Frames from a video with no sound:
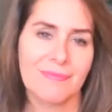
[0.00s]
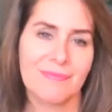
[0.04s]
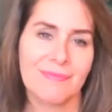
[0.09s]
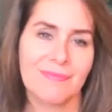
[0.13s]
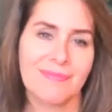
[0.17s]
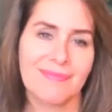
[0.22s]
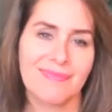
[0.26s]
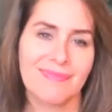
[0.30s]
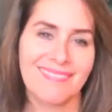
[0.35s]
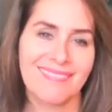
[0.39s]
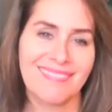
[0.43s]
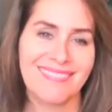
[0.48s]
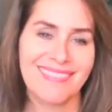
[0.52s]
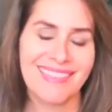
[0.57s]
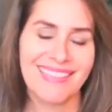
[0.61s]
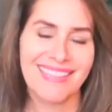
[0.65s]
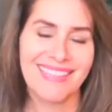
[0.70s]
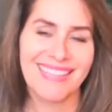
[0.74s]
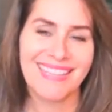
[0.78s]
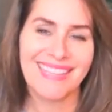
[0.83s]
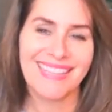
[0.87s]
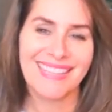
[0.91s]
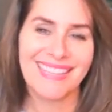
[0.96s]

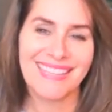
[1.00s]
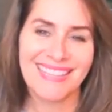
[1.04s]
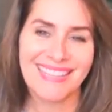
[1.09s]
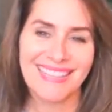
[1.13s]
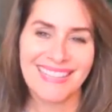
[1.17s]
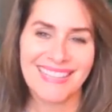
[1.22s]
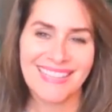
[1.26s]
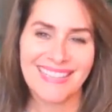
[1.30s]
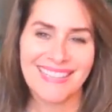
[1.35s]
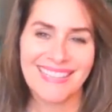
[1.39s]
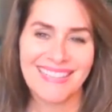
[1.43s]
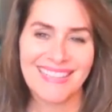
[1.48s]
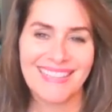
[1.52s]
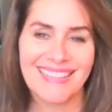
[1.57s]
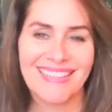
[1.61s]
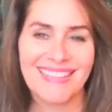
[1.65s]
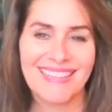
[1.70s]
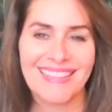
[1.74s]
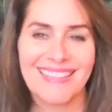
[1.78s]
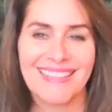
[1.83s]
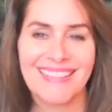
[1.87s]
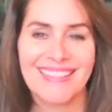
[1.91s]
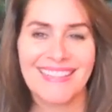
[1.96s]

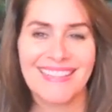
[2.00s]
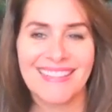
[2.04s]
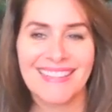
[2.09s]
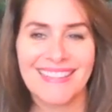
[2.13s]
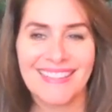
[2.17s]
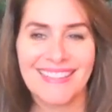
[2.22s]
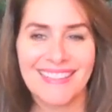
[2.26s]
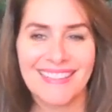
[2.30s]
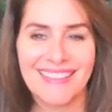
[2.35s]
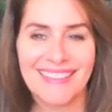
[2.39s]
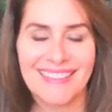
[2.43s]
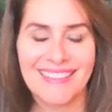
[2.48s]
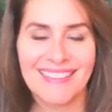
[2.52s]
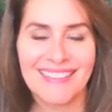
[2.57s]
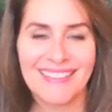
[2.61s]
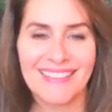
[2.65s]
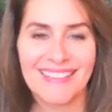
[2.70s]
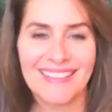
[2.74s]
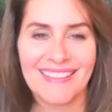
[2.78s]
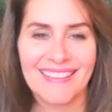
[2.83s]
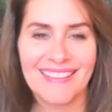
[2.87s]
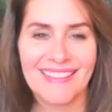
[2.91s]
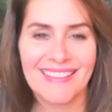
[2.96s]

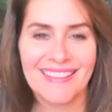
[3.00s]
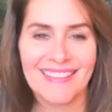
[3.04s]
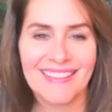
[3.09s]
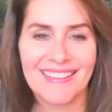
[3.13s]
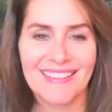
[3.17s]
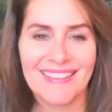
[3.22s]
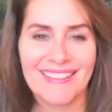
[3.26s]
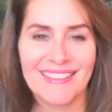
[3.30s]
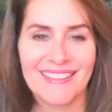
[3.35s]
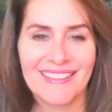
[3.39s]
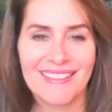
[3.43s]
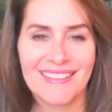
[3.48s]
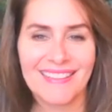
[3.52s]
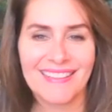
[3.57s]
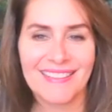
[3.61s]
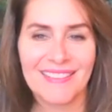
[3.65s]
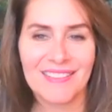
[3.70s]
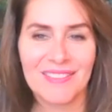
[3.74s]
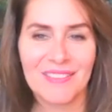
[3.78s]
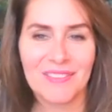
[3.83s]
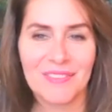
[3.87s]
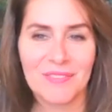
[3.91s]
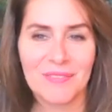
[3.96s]

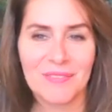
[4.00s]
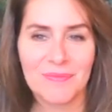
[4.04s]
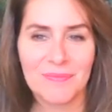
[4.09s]
The person shown says nothing.